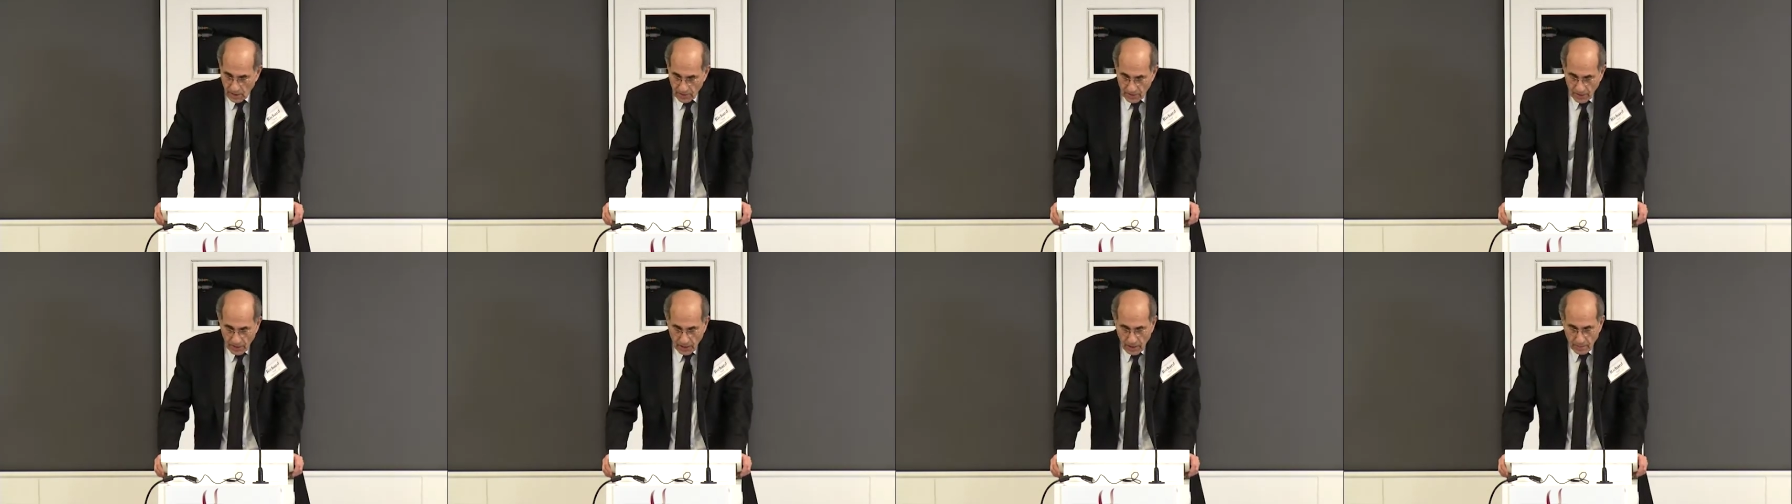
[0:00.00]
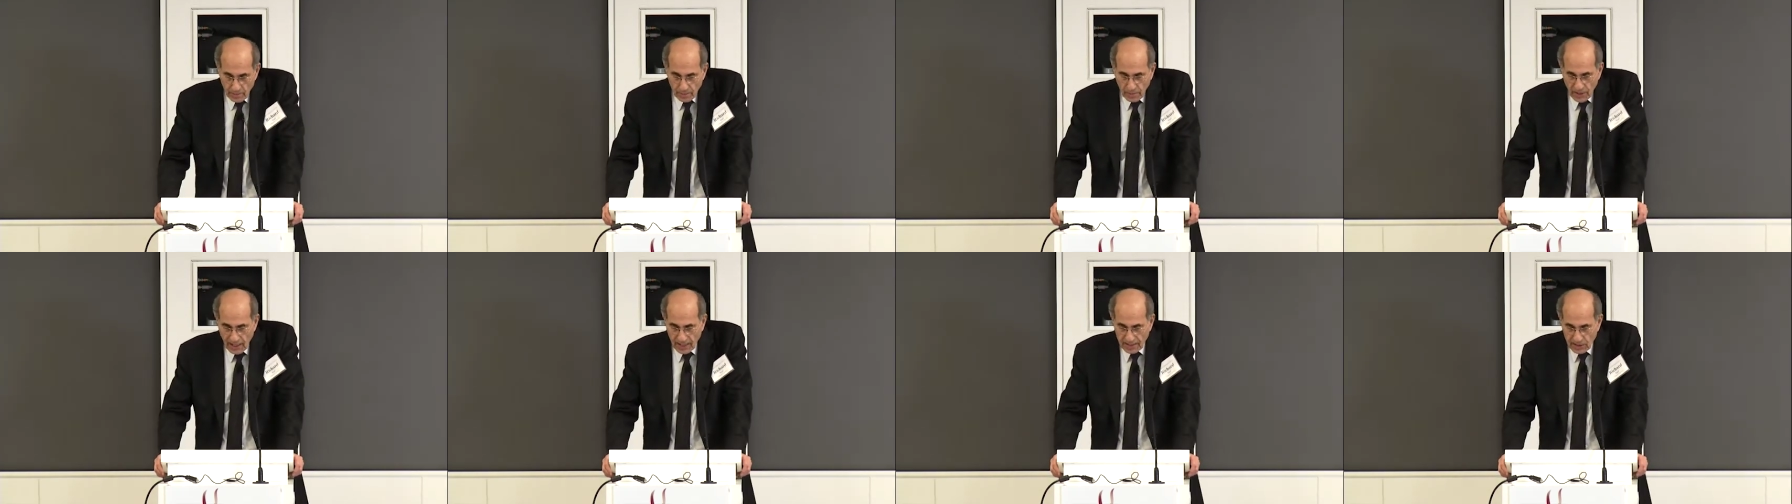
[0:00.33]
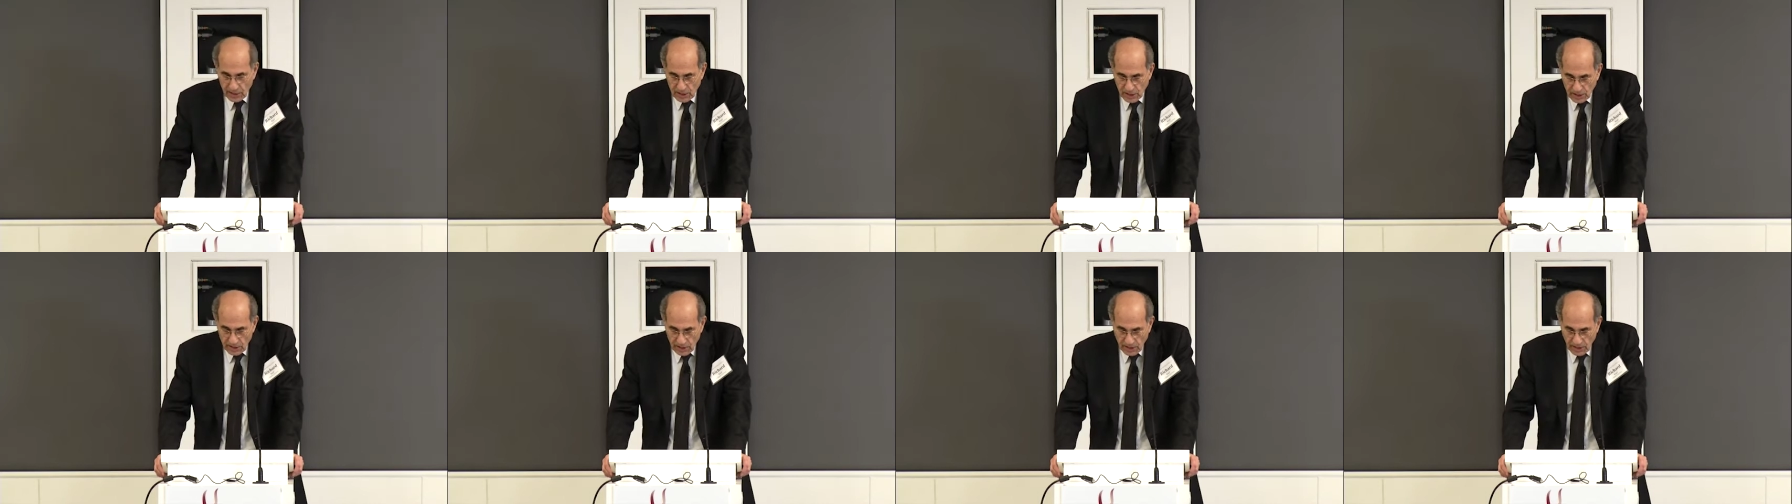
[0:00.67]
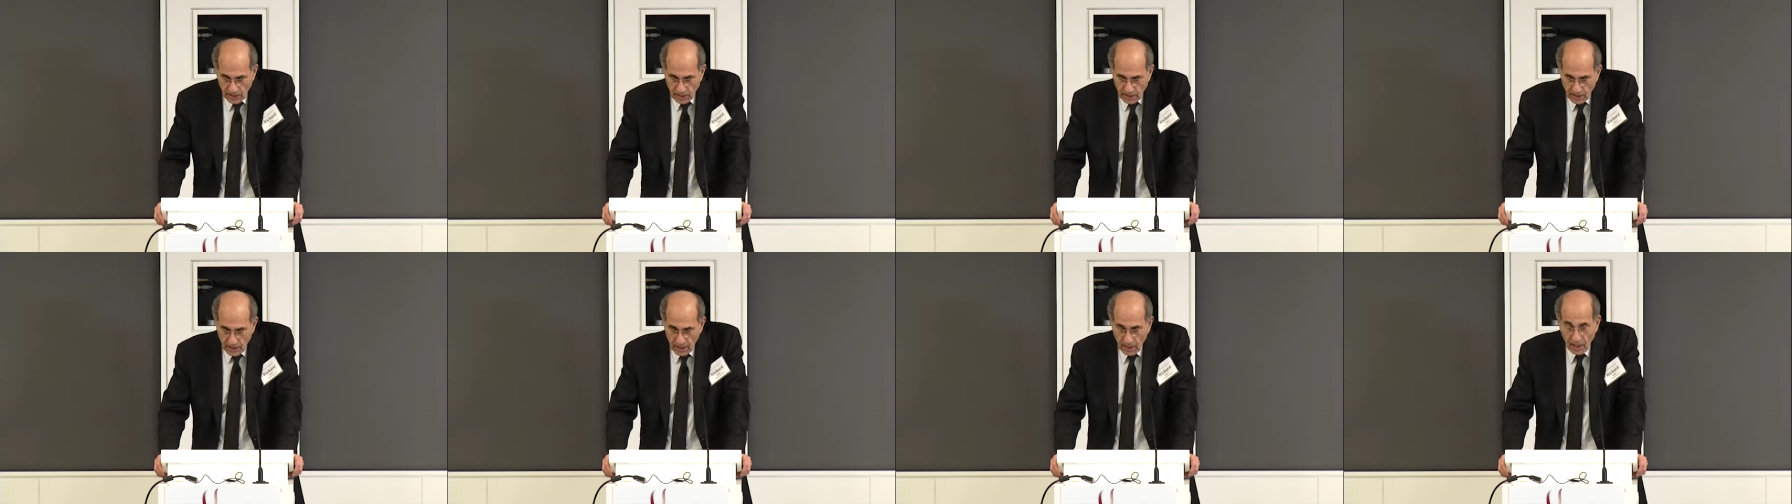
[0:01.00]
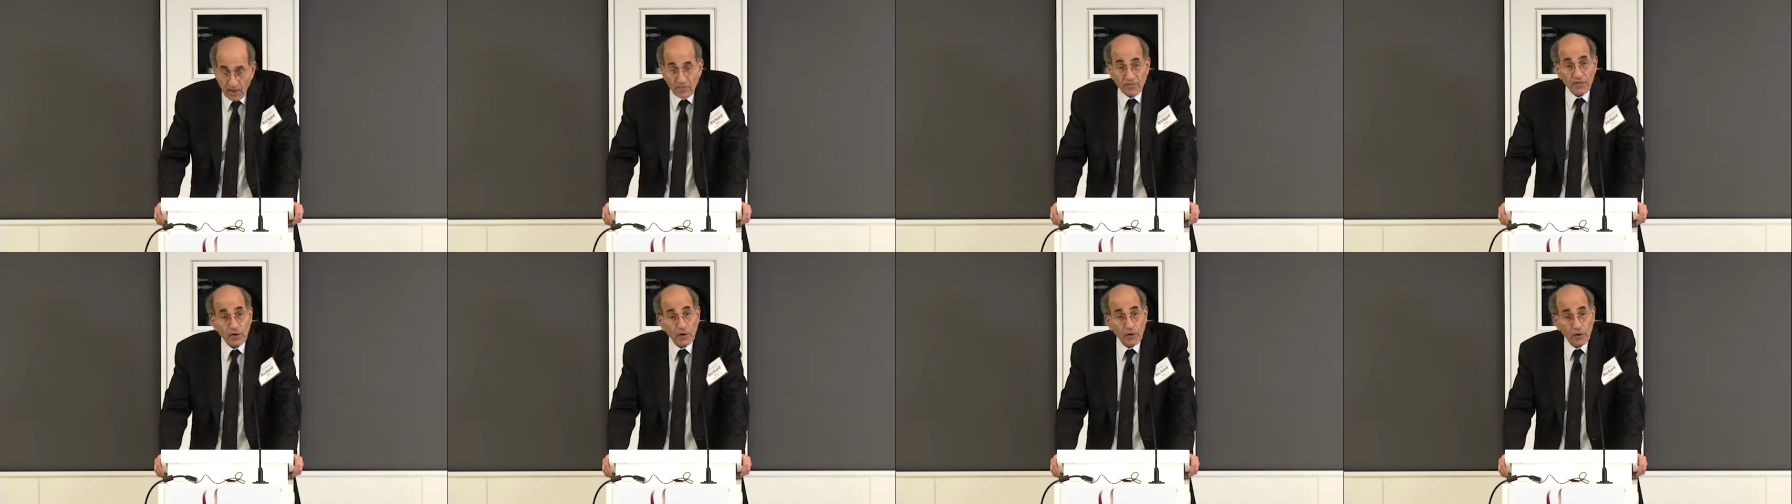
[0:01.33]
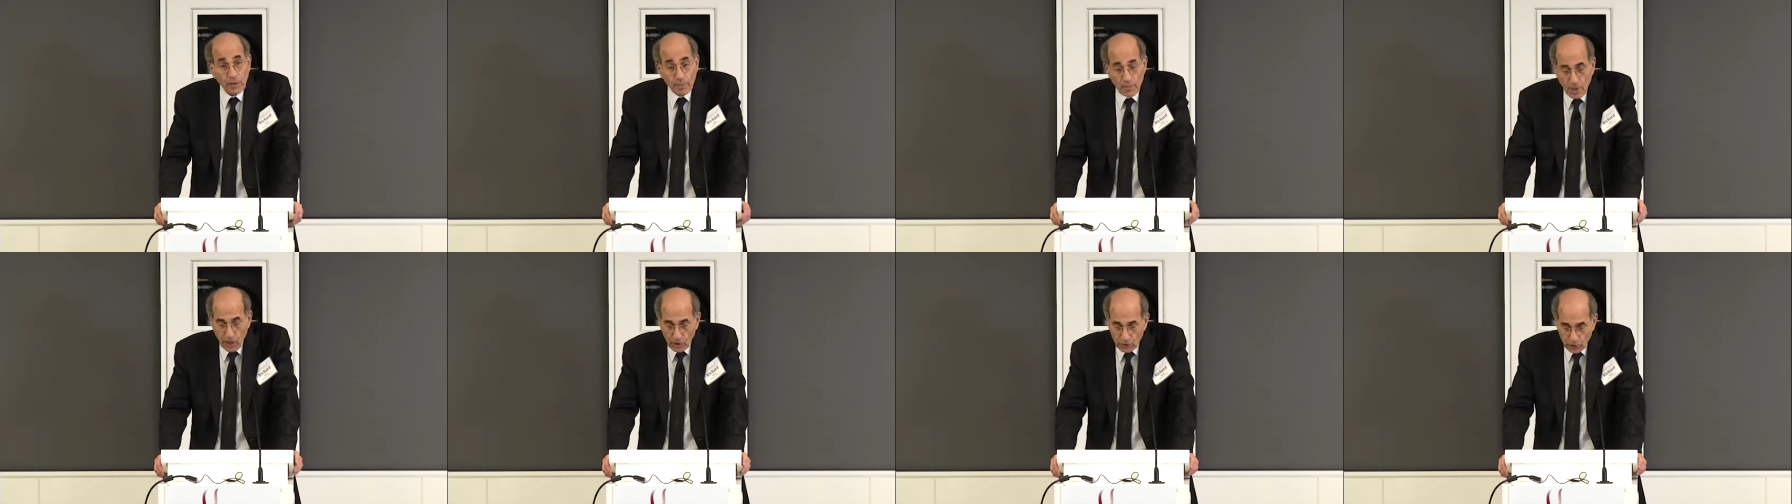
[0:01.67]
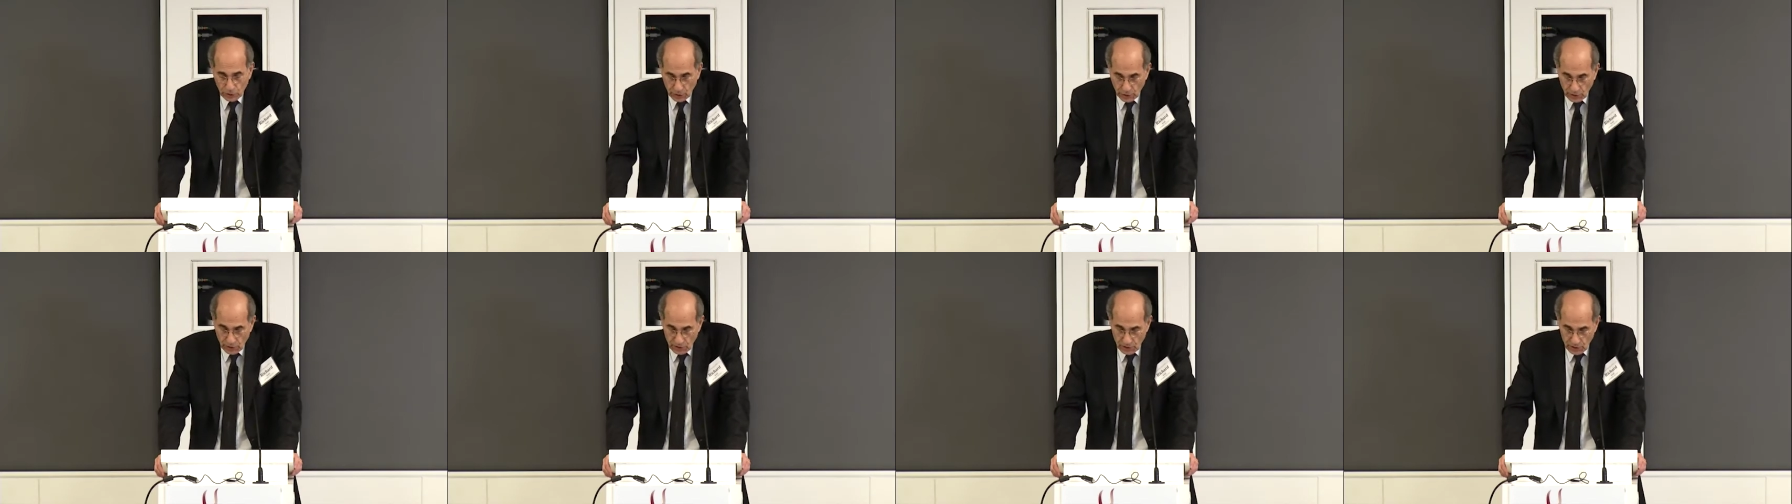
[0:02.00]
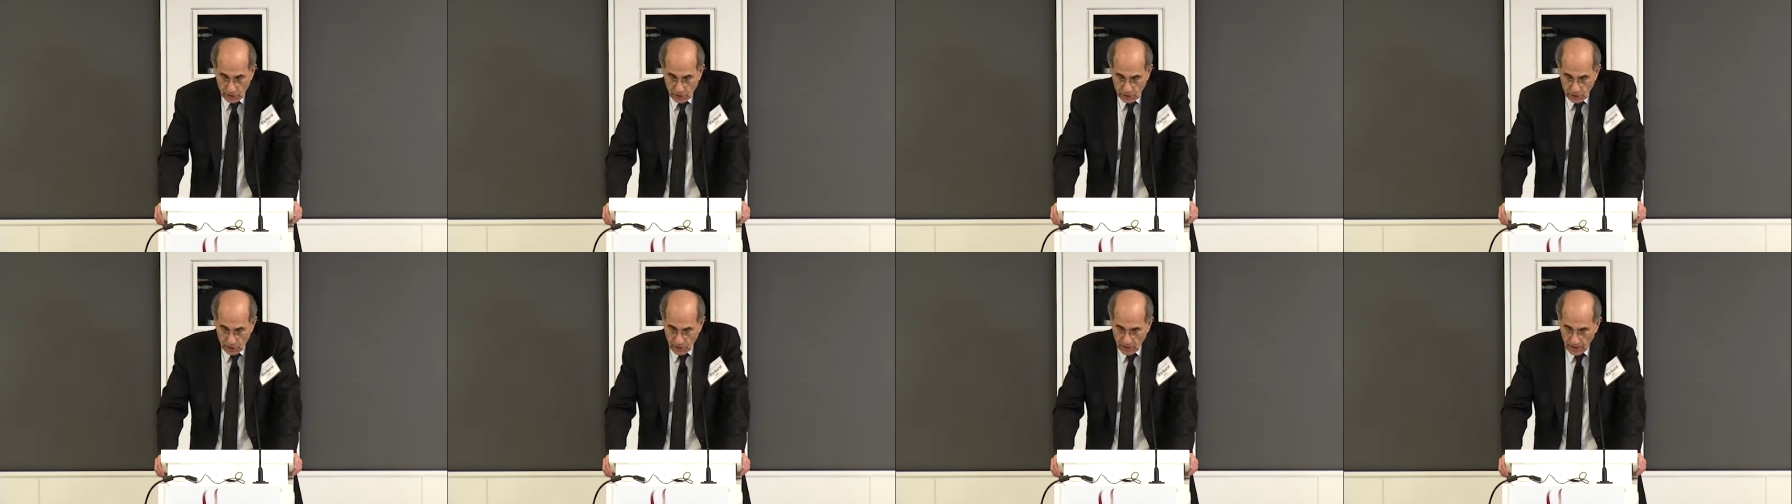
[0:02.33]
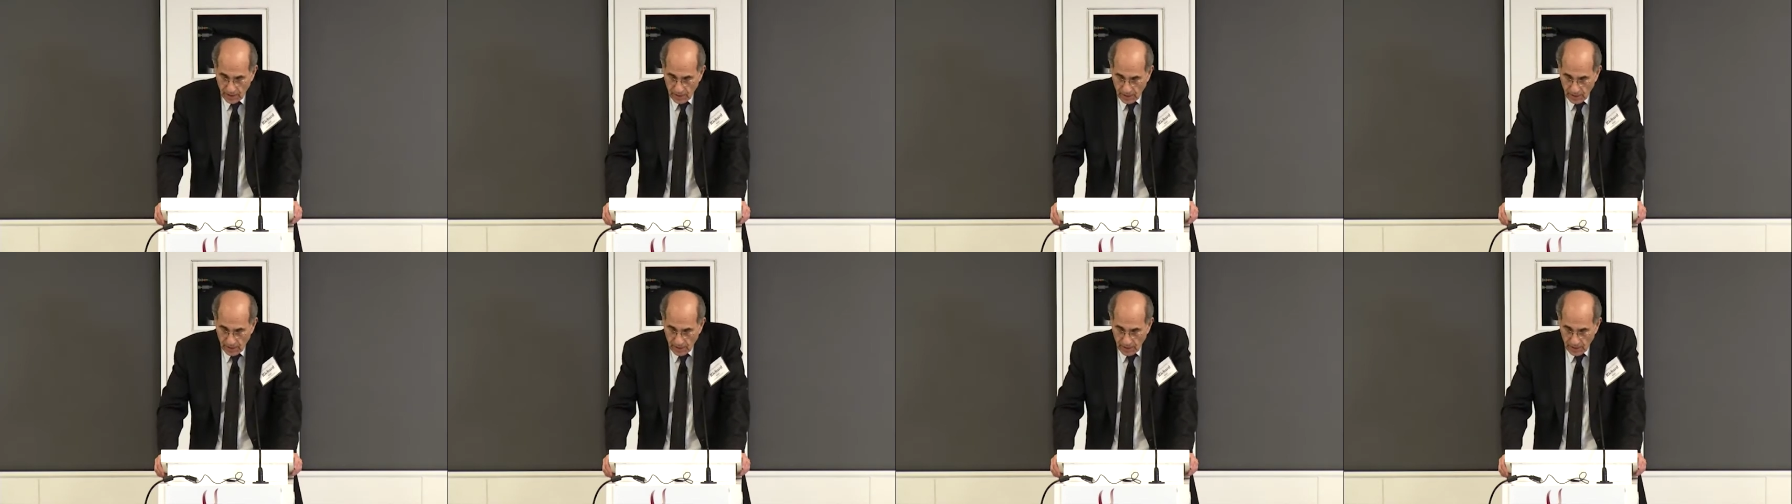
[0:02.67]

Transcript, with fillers: the complexity of her emotions,